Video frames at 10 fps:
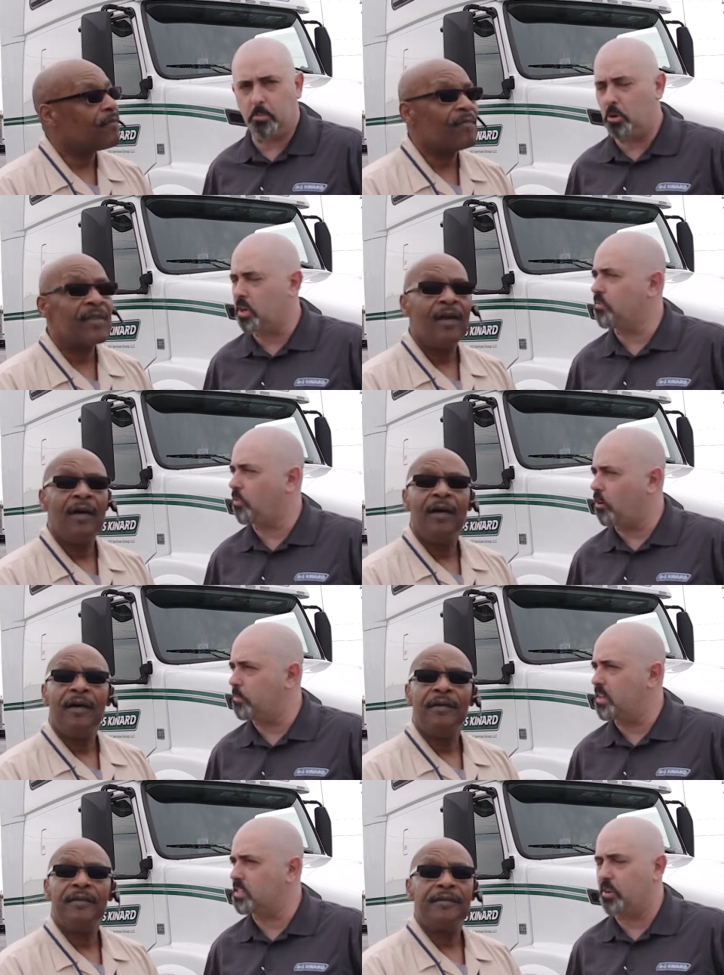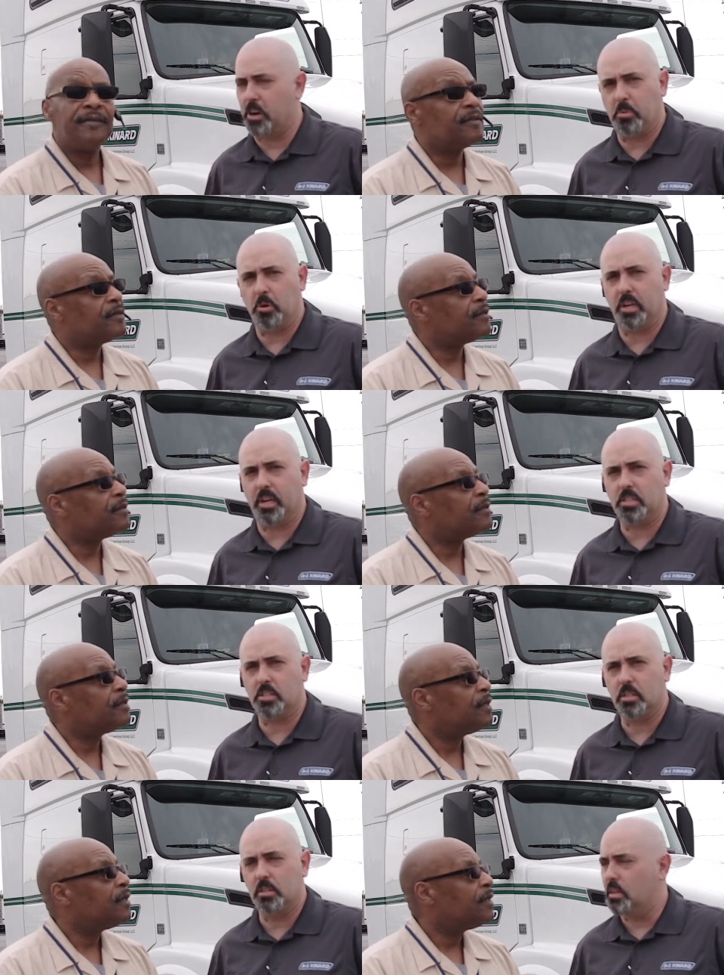Speaker 1: community involvement is very important to
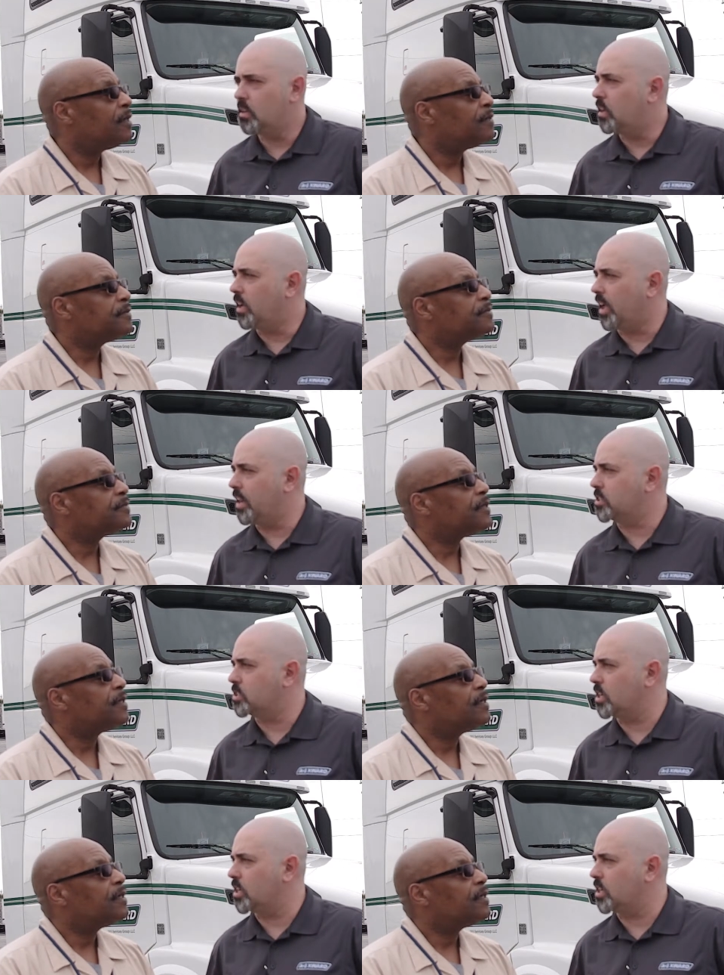us and